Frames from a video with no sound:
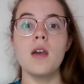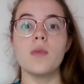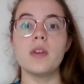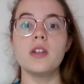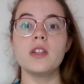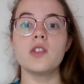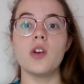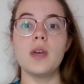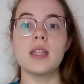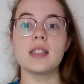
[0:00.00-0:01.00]
When there is
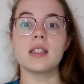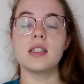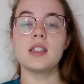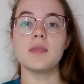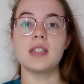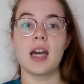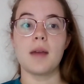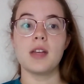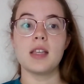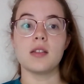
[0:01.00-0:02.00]
no insulin to
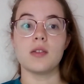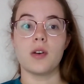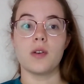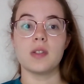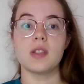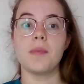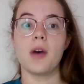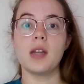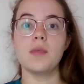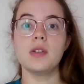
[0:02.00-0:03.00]
metabolize glucose, the
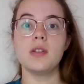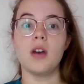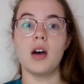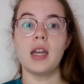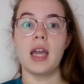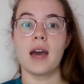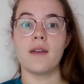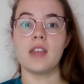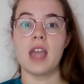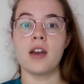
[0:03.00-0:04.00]
body will not
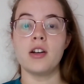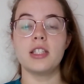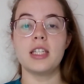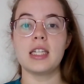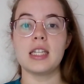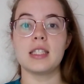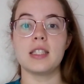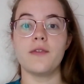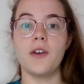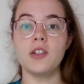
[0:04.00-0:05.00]
have the energy it needs
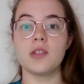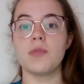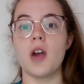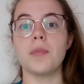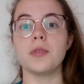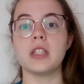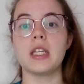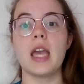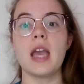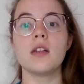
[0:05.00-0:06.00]
to function
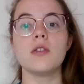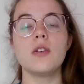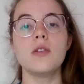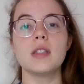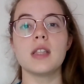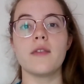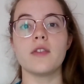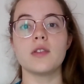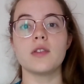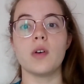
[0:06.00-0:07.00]
properly, and glucose
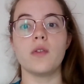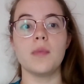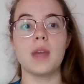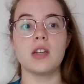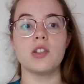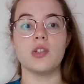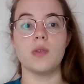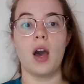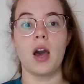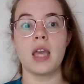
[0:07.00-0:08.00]
levels will remain too
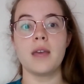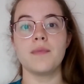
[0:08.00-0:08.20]
high.